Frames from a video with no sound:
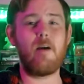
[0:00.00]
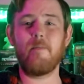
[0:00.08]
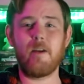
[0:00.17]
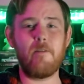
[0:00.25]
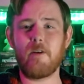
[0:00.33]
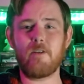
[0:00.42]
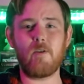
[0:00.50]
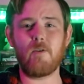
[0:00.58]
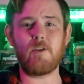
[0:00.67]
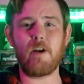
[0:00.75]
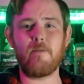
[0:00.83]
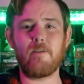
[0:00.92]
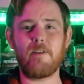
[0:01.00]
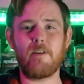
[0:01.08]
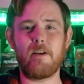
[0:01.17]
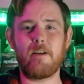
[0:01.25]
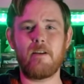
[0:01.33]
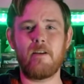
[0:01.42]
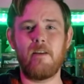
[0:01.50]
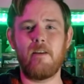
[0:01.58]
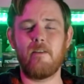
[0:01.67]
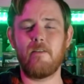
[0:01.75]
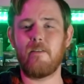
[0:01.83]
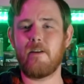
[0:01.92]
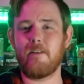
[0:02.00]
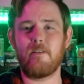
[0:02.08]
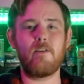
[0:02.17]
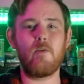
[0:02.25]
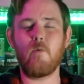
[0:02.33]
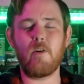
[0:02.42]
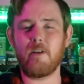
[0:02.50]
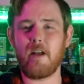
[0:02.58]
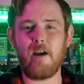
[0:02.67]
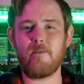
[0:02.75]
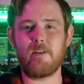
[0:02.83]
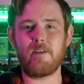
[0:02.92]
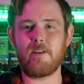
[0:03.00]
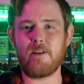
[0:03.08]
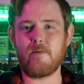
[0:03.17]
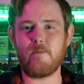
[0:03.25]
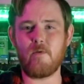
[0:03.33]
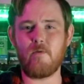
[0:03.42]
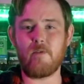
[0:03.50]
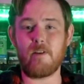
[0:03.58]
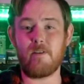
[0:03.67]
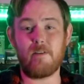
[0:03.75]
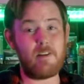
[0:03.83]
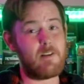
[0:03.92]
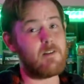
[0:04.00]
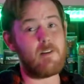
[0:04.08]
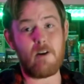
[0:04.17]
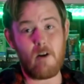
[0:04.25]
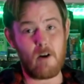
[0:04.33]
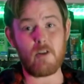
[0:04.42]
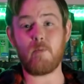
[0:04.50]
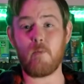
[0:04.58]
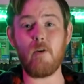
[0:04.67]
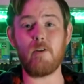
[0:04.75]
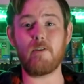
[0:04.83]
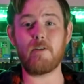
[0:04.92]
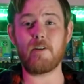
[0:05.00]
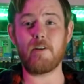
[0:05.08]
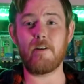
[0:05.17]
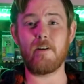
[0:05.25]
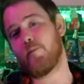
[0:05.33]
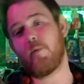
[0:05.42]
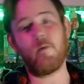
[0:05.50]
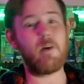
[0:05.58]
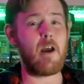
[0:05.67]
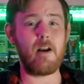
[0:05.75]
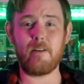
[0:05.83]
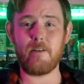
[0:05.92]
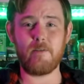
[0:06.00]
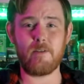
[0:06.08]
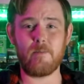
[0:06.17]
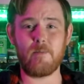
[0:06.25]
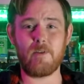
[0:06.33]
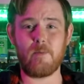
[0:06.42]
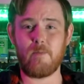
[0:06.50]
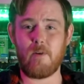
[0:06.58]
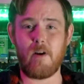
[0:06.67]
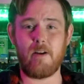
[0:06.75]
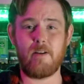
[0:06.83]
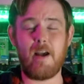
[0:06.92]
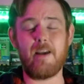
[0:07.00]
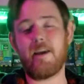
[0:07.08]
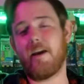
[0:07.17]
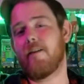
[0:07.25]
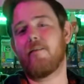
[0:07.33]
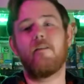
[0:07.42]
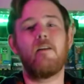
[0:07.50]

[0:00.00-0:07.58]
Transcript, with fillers: I mean, if I told you everything, then you wouldn't have to see the movie. These, there are spoilers here, but we gotta leave some surprise. I can't,